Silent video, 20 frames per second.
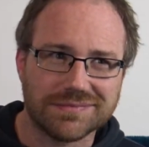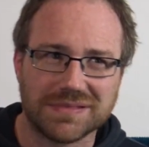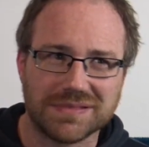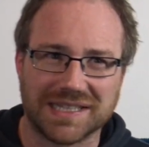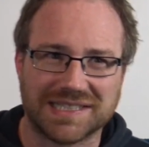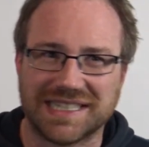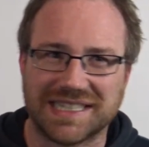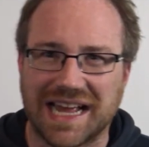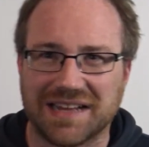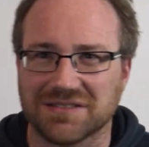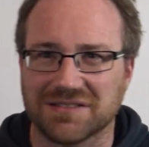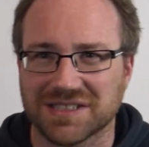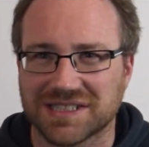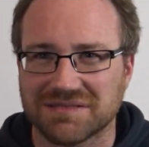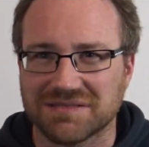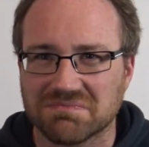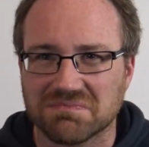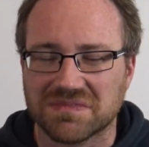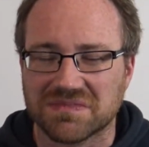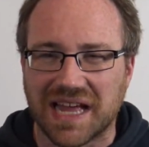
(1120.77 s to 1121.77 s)
as an adult,
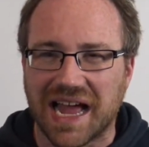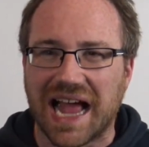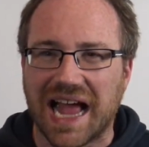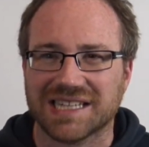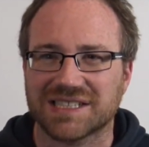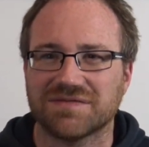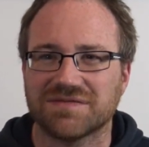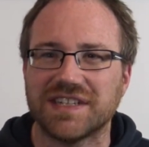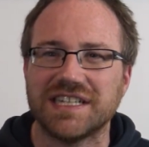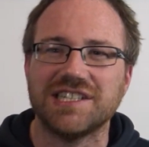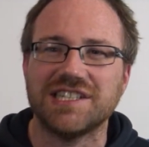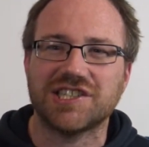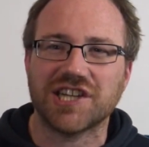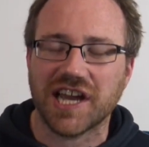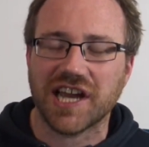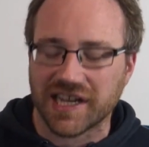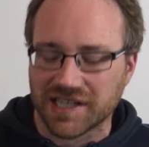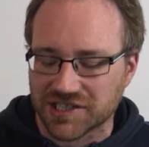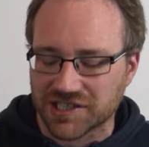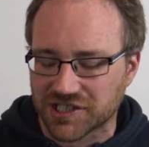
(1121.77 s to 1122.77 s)
that hasn't really
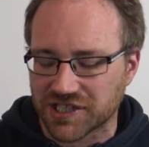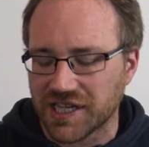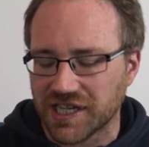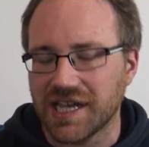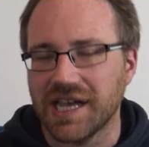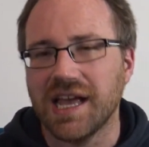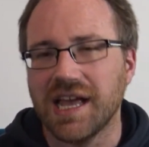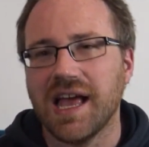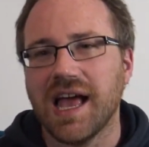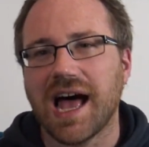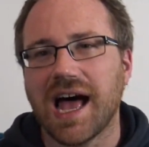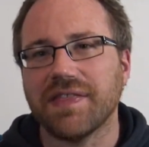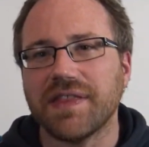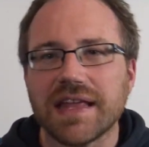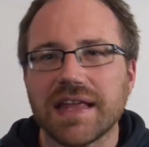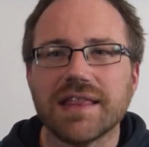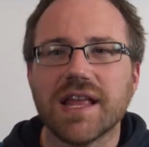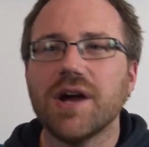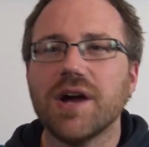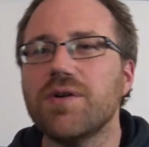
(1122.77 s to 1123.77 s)
changed. And
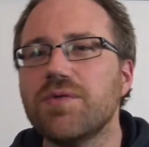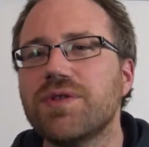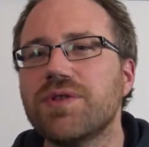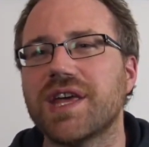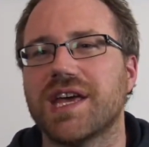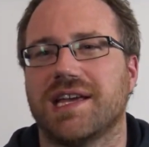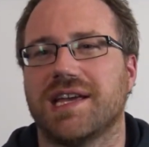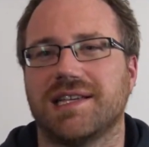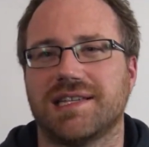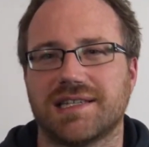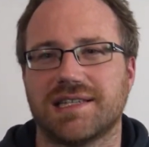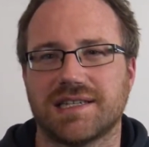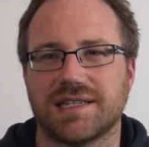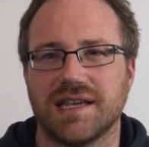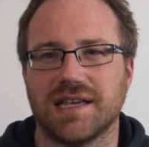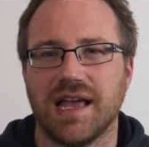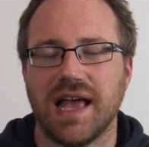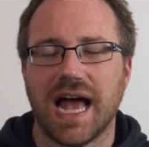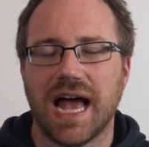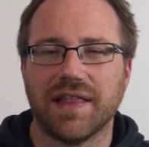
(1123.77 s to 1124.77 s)
they know this.
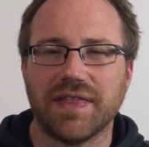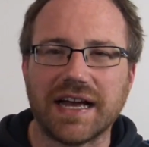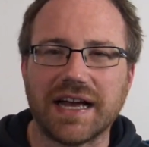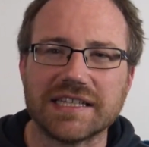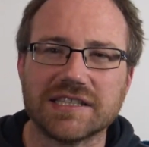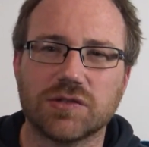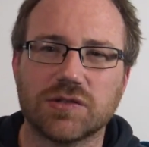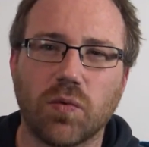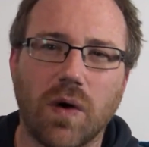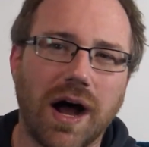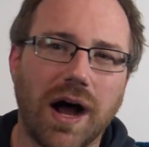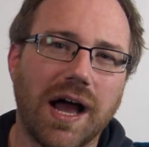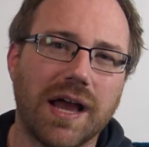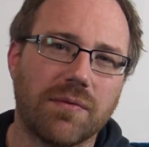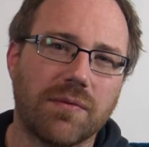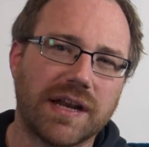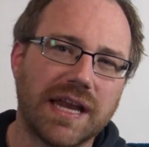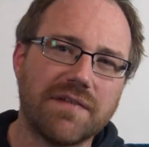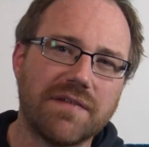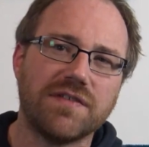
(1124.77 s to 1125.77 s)
And that's why
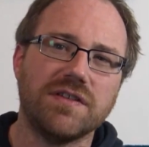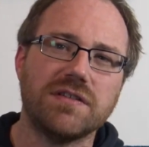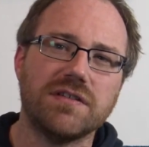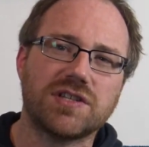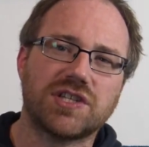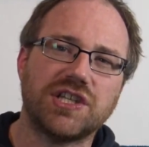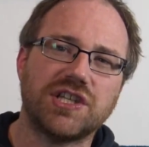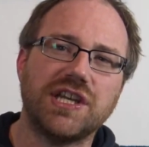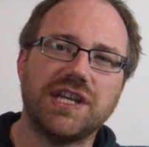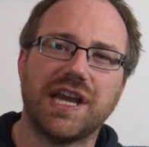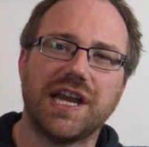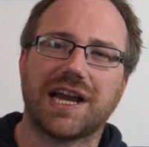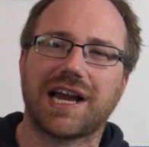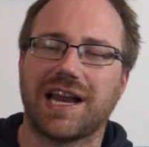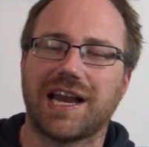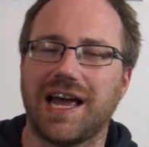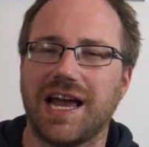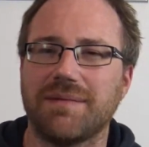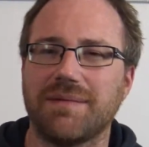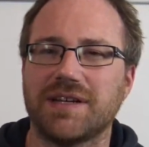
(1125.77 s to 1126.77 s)
whenever you see a
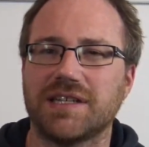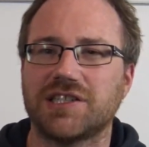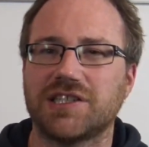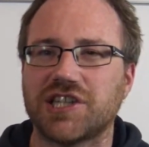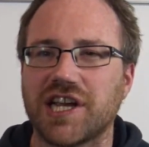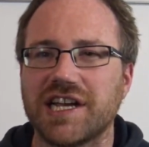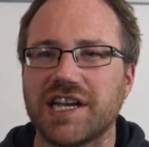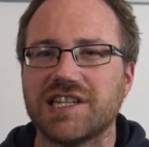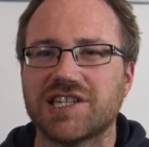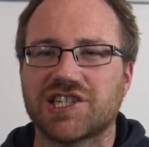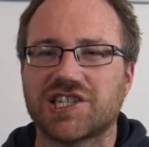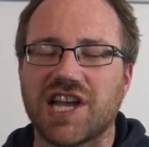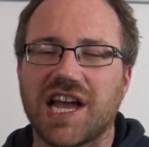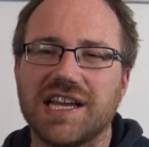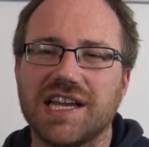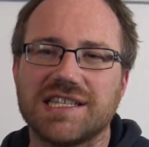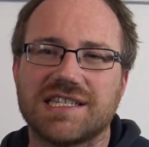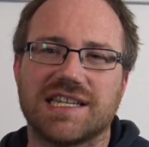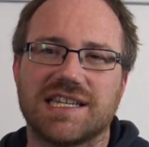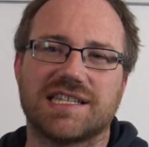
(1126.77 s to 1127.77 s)
climate change
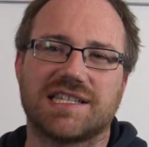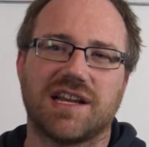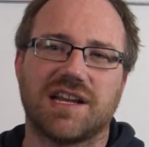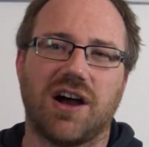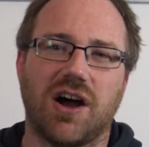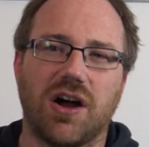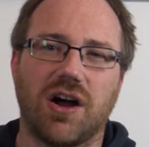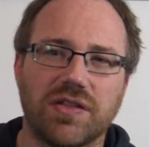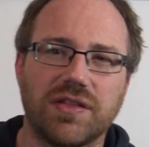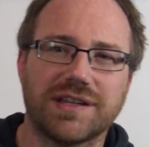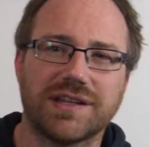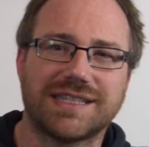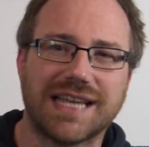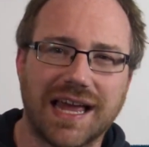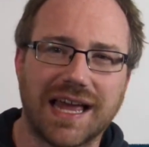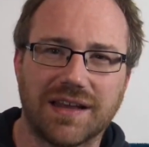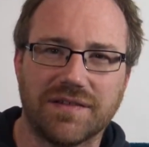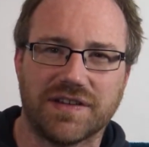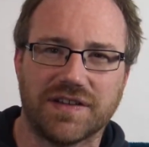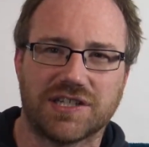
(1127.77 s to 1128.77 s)
scientist on the
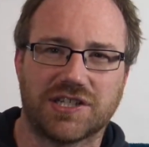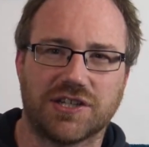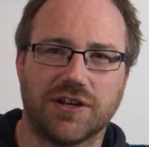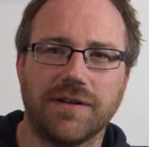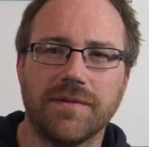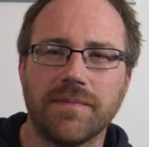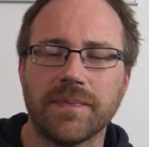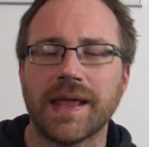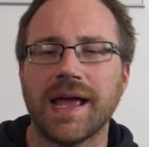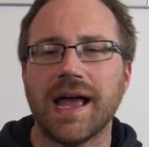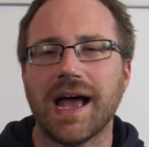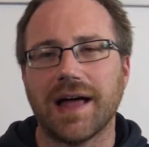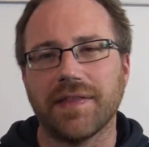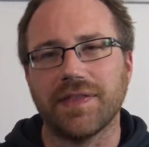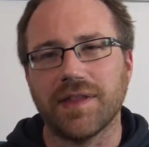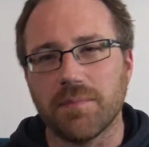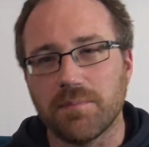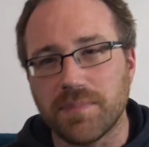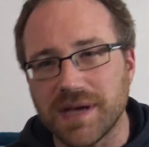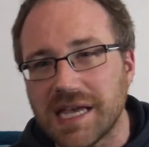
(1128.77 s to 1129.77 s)
television,
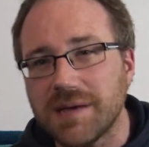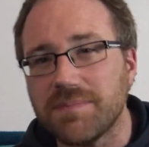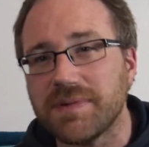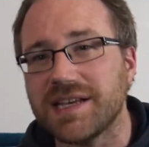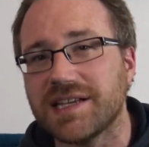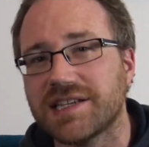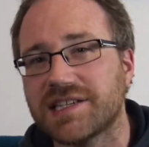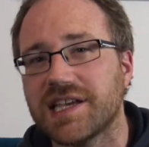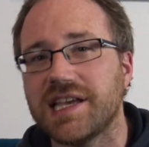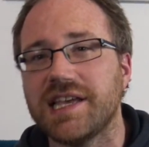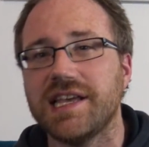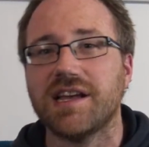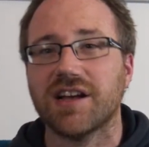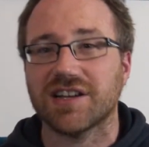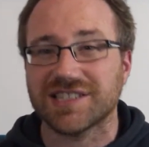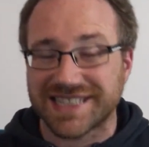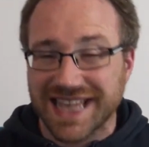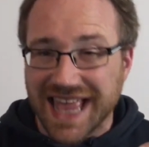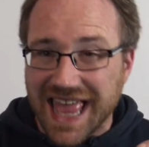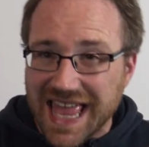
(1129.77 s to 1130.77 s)
and the BBC,
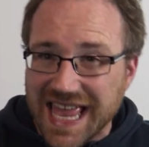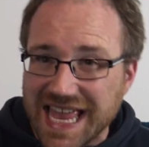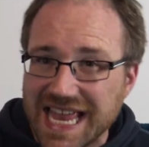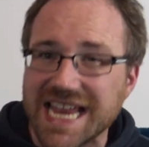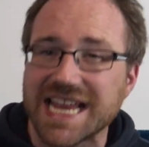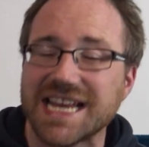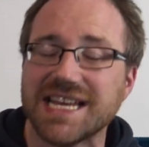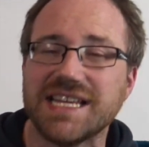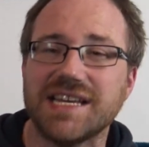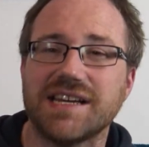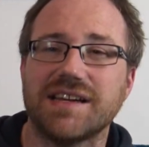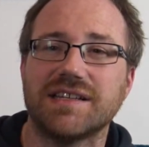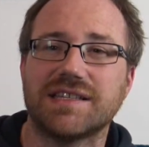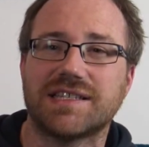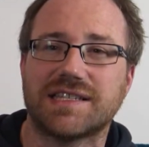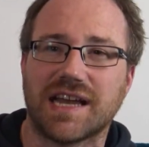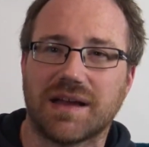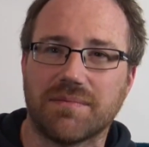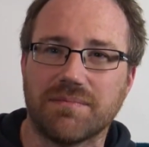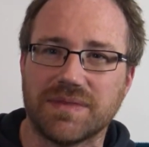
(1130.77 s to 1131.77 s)
because they're
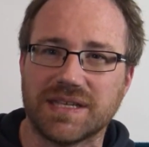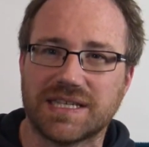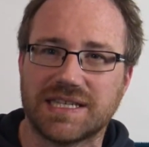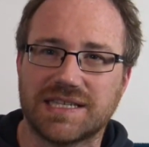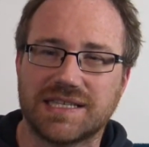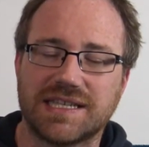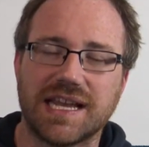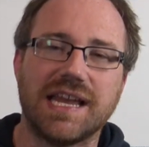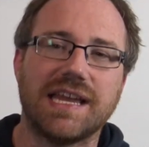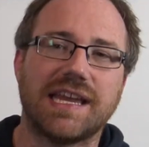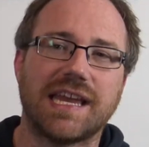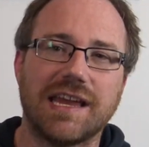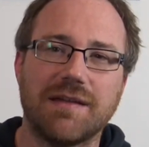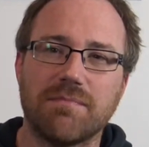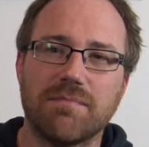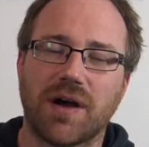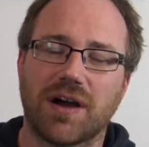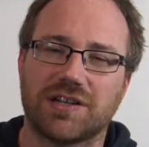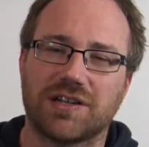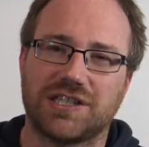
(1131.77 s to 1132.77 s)
idiots and mistake
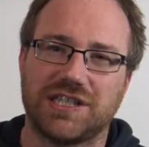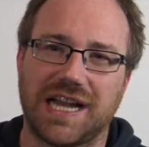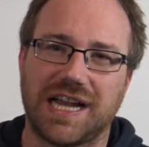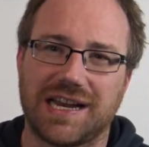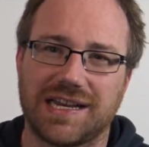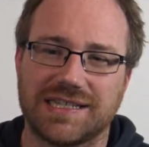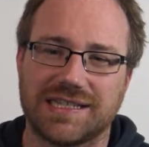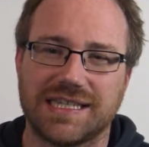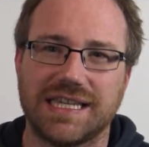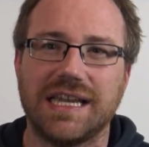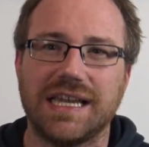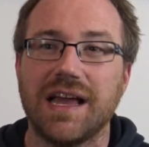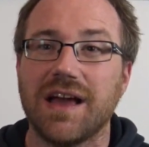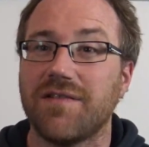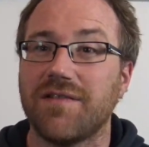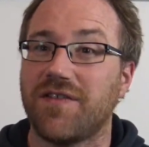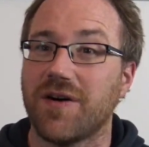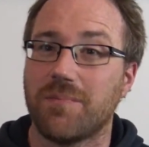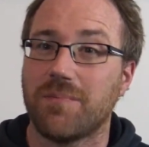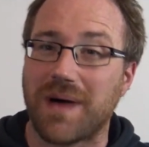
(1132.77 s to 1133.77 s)
impartiality
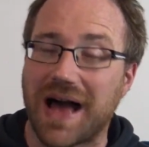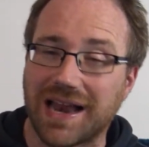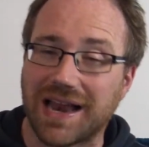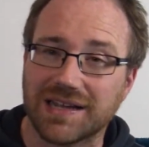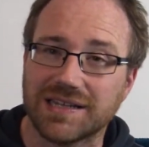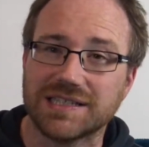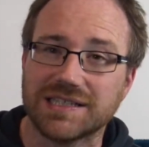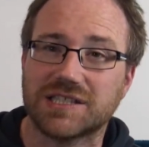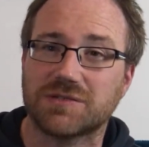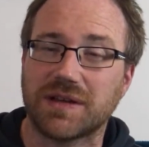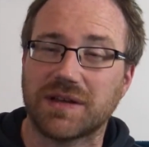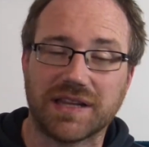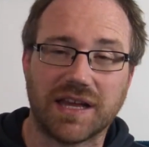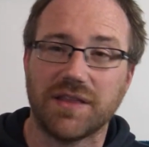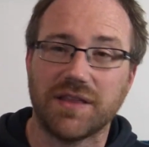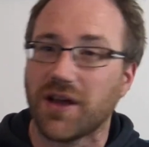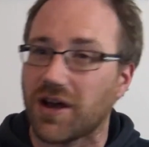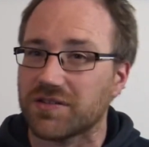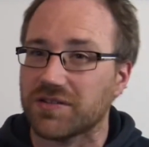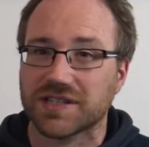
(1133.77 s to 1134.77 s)
for balance when they're
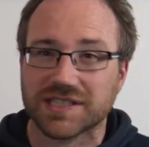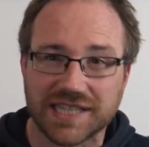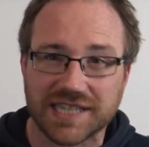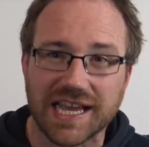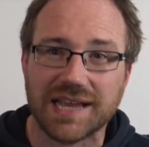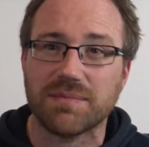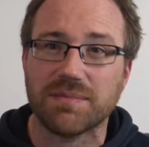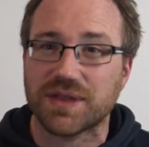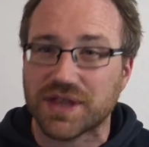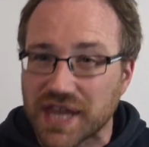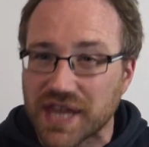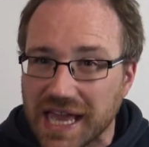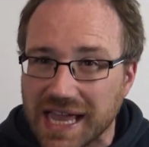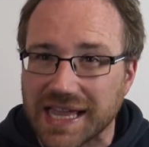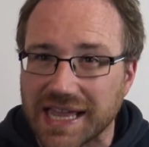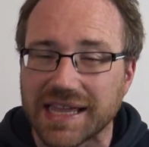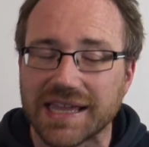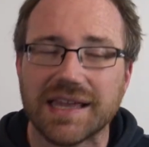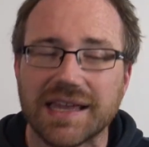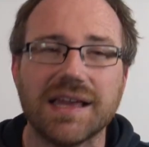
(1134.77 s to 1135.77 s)
not the same
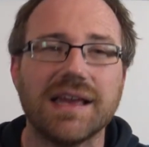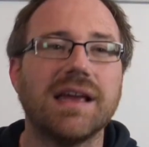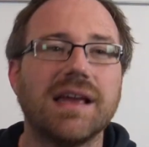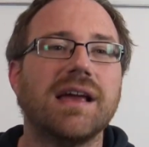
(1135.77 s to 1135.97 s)
thing,